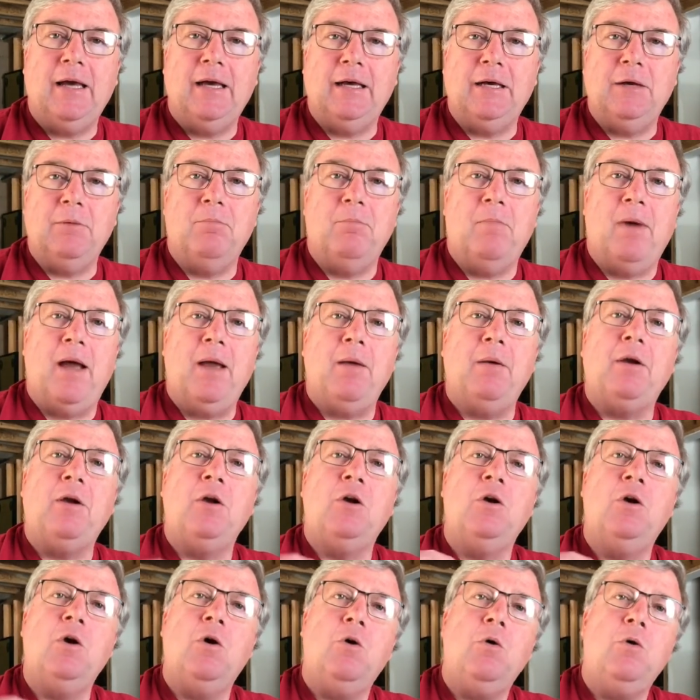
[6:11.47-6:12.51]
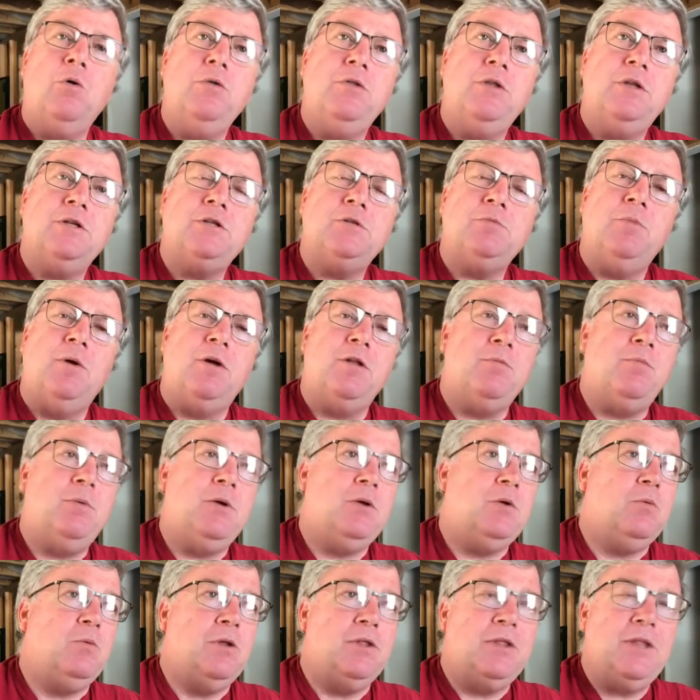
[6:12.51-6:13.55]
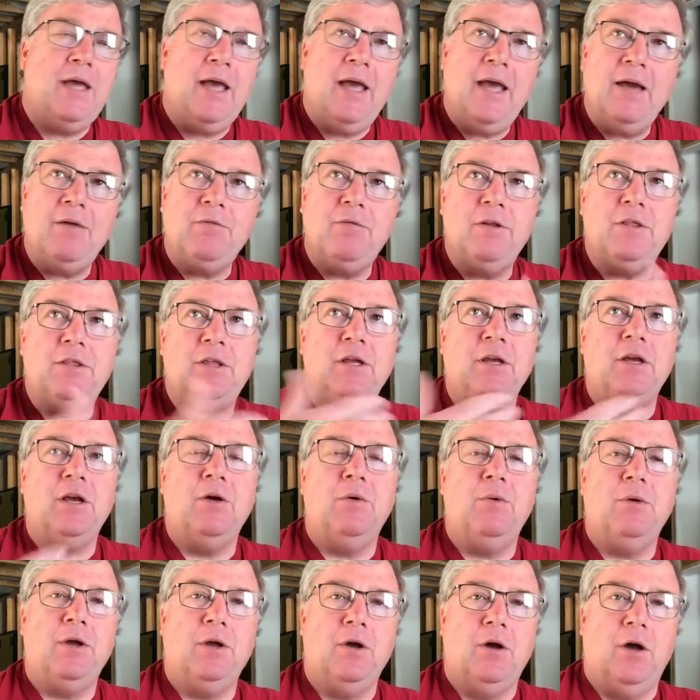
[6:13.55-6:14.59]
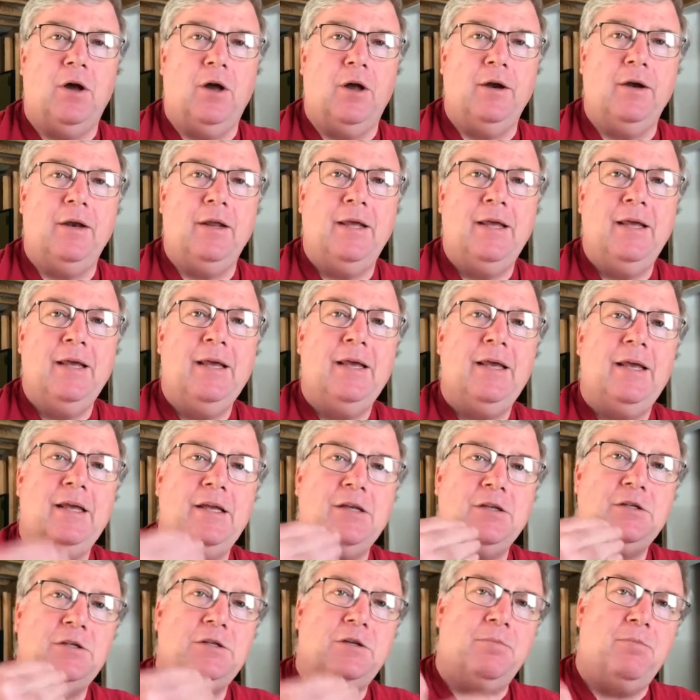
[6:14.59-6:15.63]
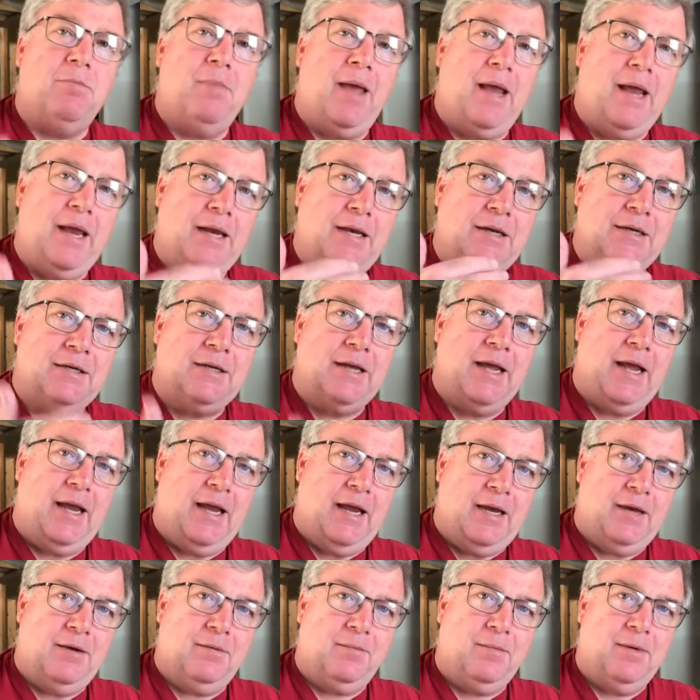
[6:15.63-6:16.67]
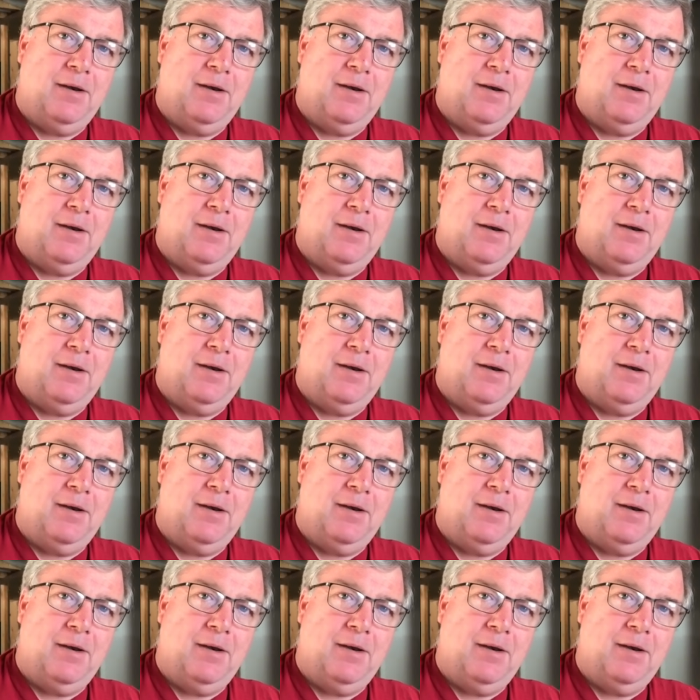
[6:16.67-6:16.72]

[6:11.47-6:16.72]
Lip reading: My goal this month, with everything going on, is to maintain.